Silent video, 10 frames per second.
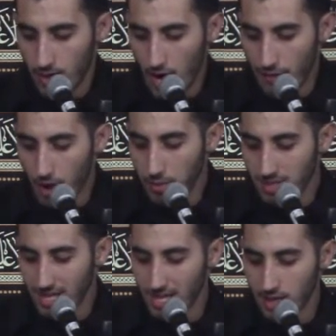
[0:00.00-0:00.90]
if I were to
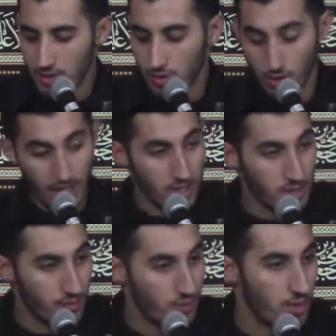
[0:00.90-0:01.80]
get two liters
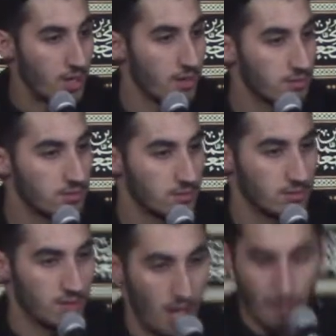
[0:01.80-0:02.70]
of water,
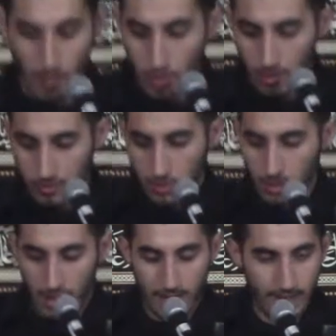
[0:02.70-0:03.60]
a bottle of two,
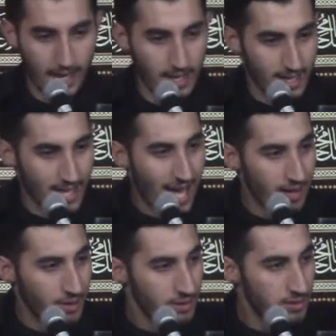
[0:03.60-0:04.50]
that, that
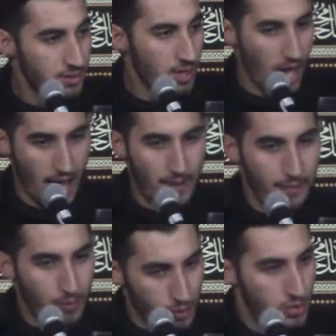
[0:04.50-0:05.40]
gallon, and
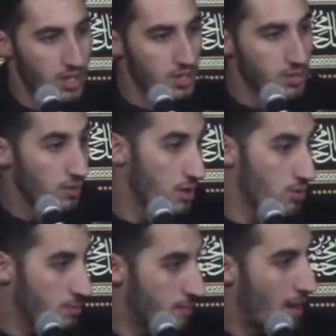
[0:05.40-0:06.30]
put two liters of water, would
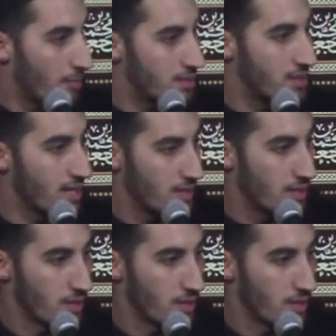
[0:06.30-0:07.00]
be able to take it in,